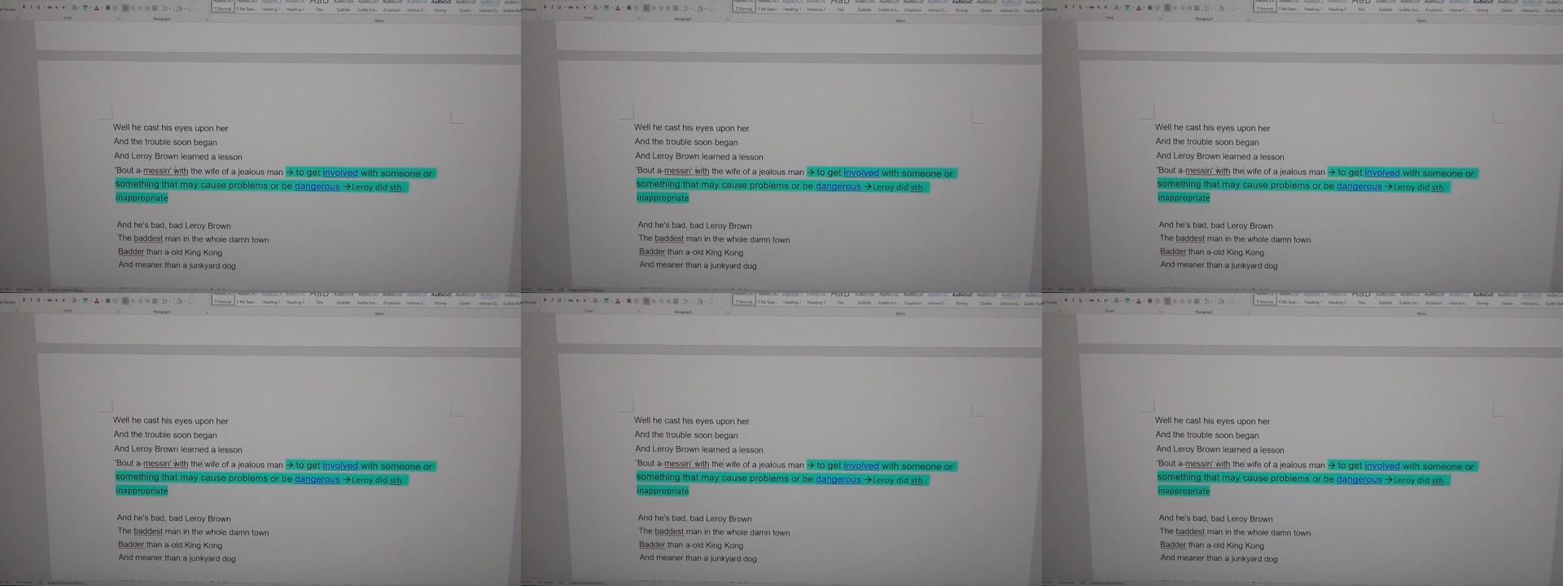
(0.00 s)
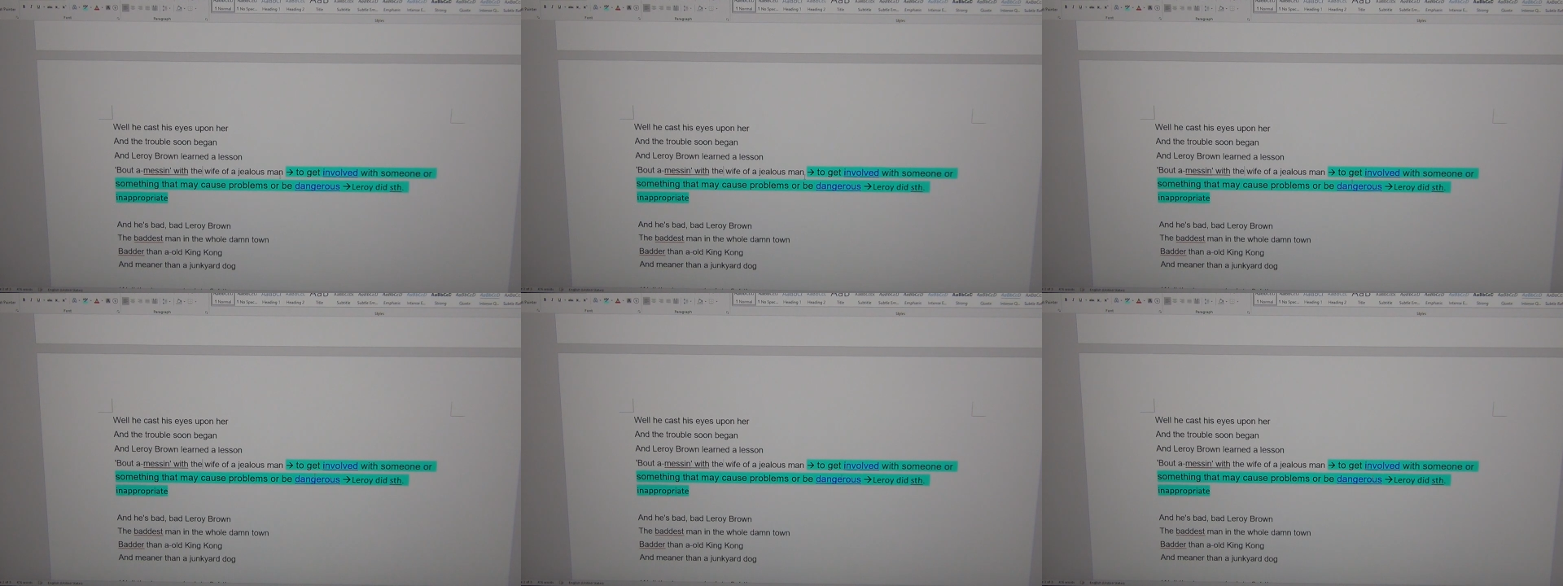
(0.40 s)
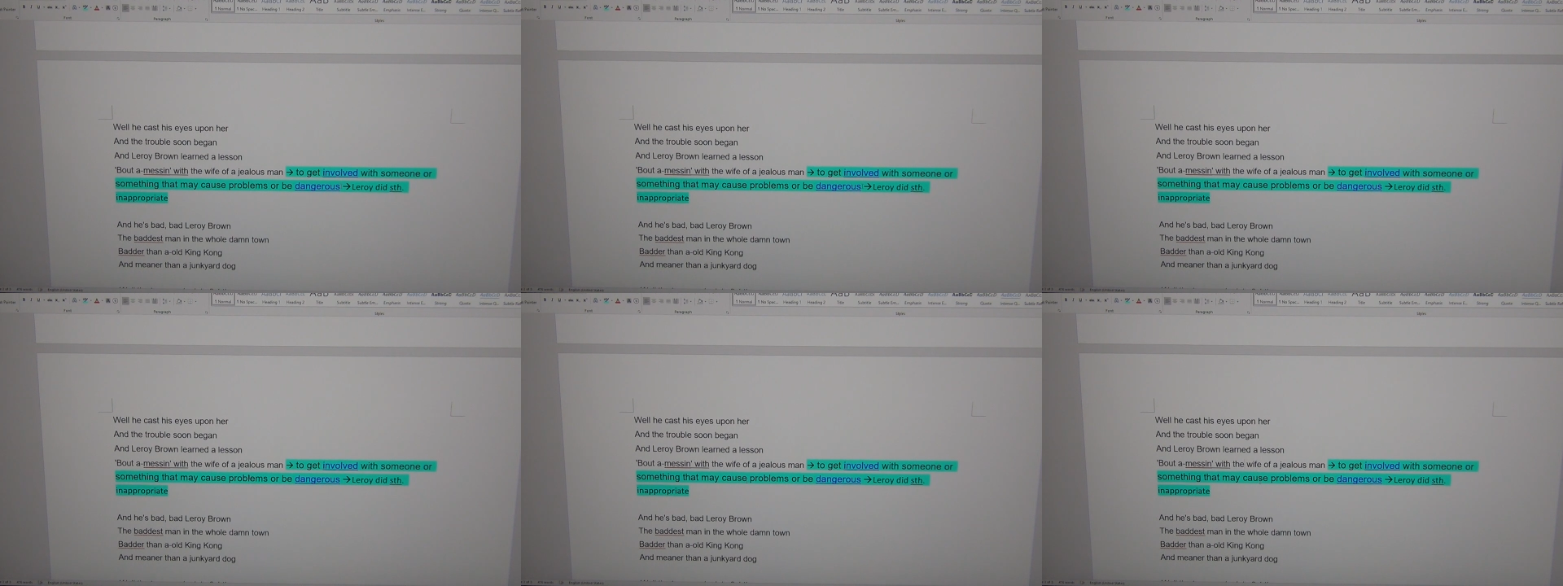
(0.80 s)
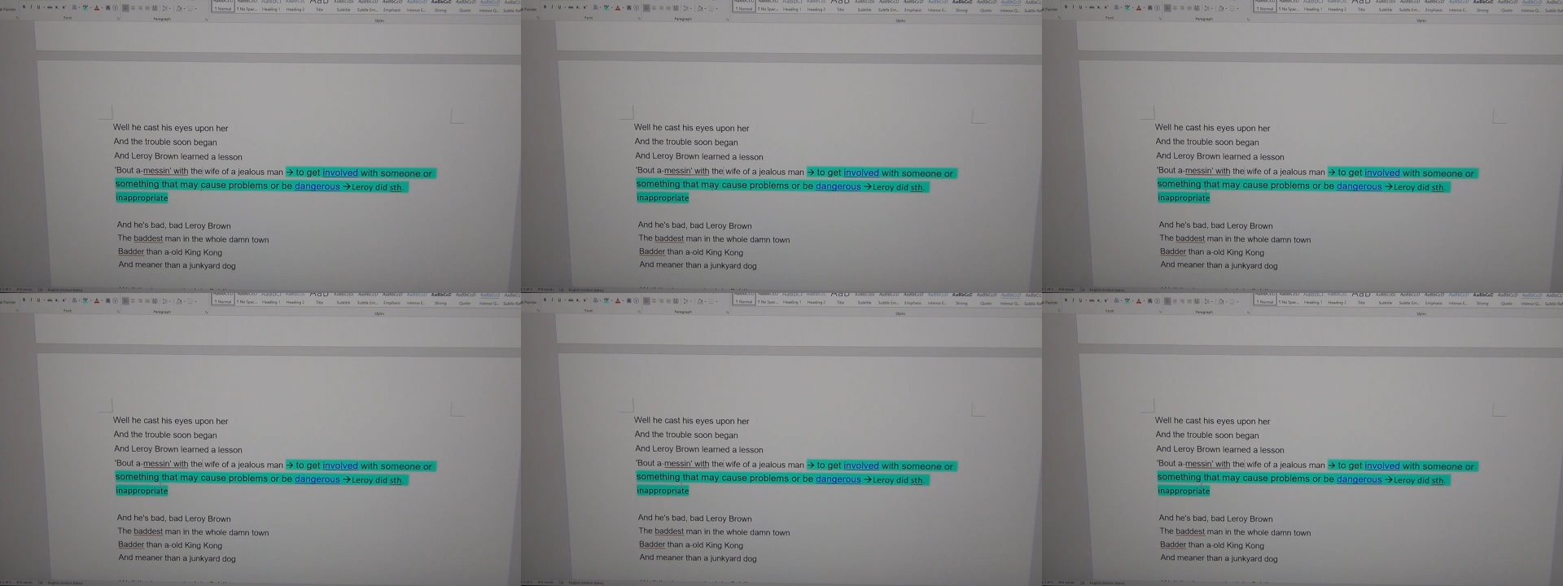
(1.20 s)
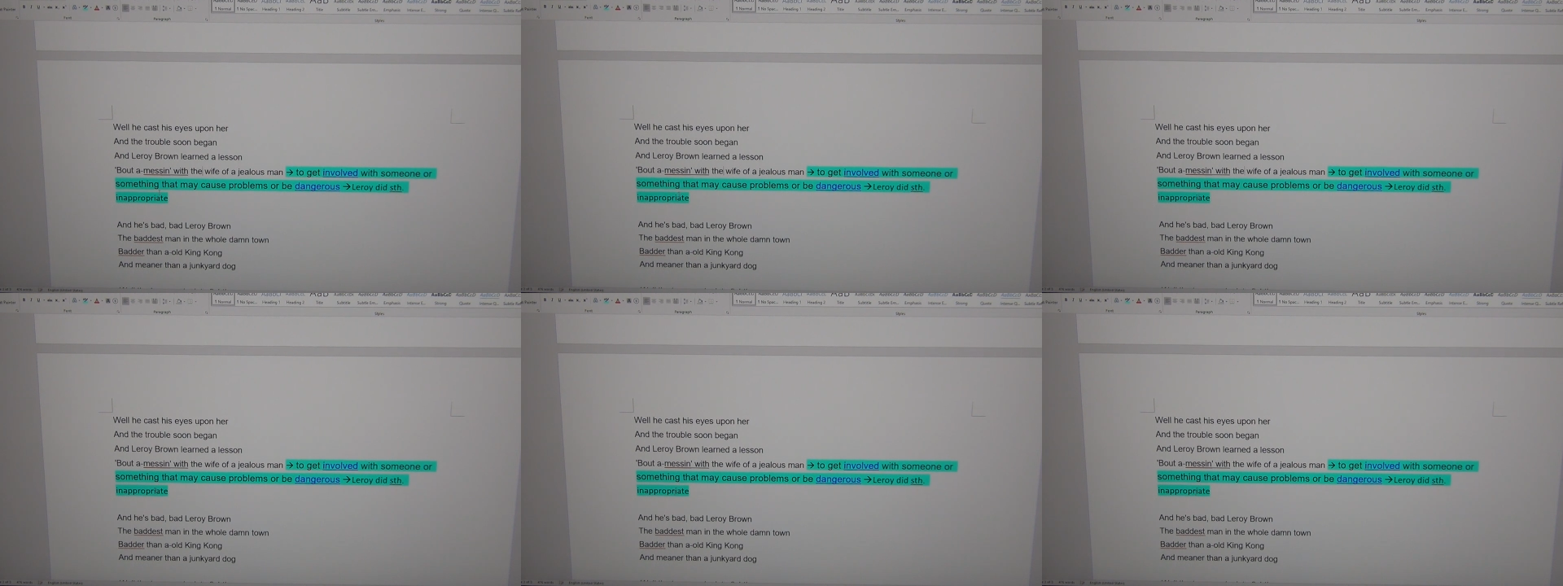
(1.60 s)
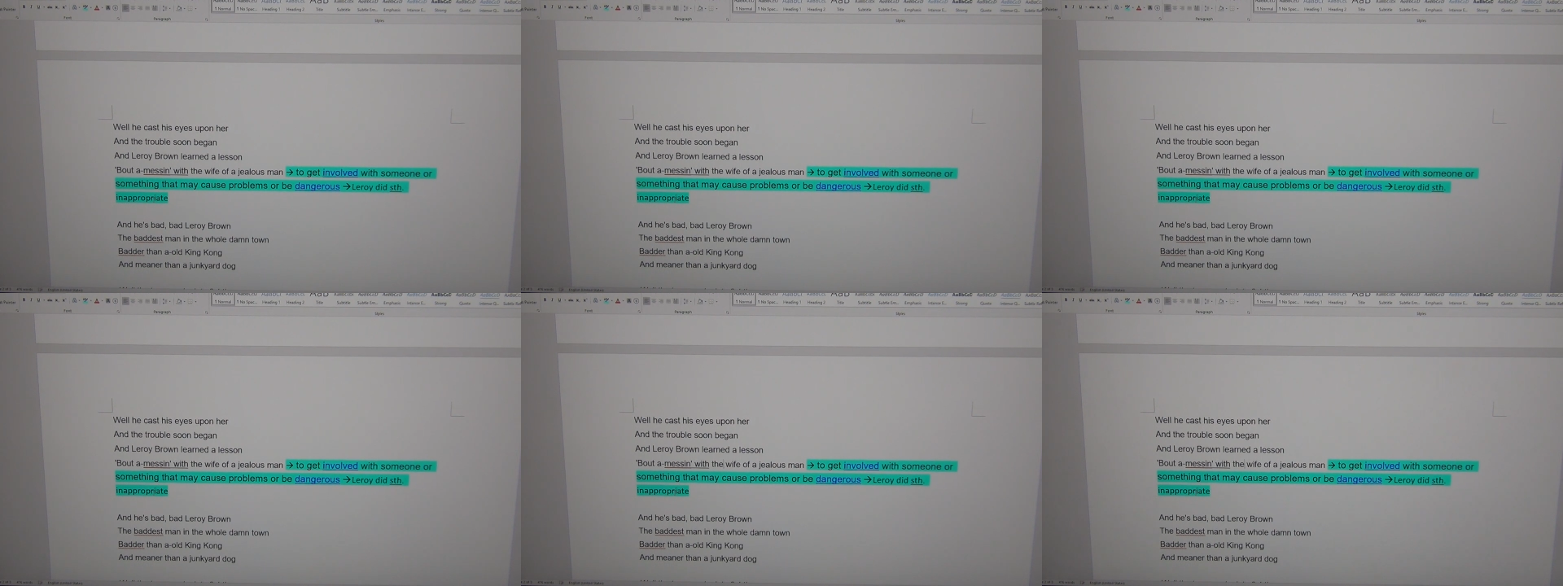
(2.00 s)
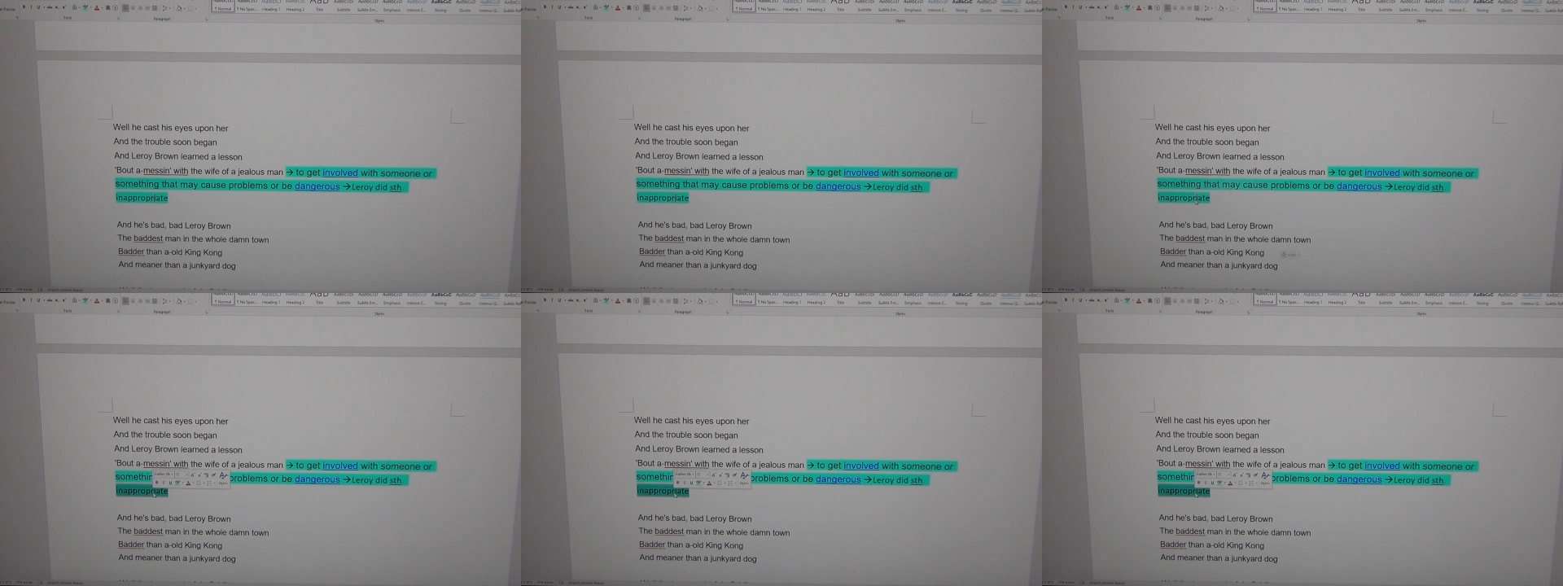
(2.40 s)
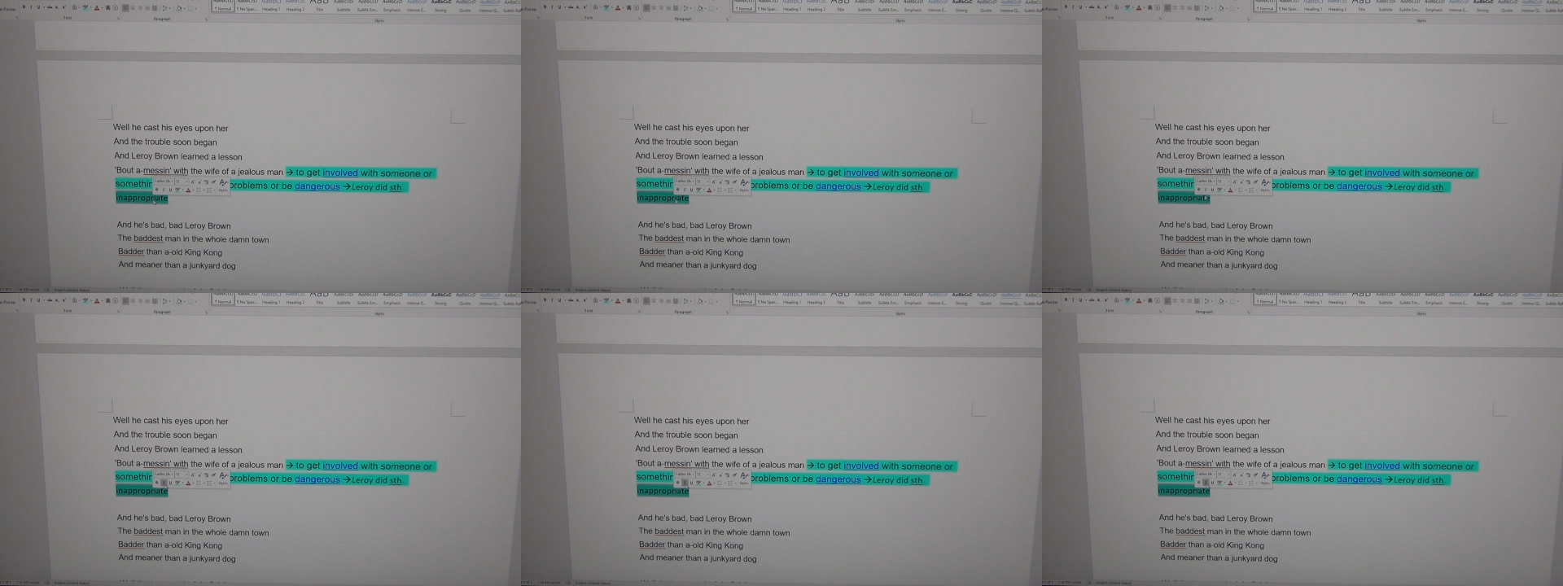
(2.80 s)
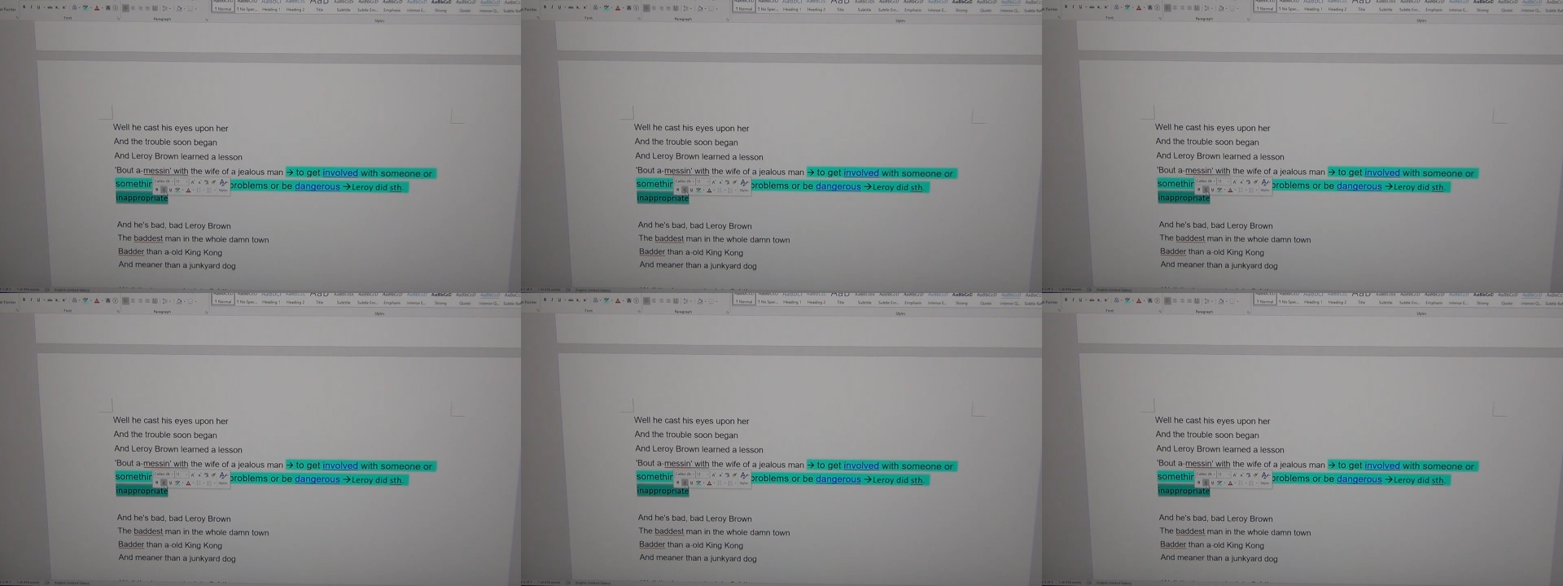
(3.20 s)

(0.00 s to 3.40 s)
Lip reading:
(no speaker visible)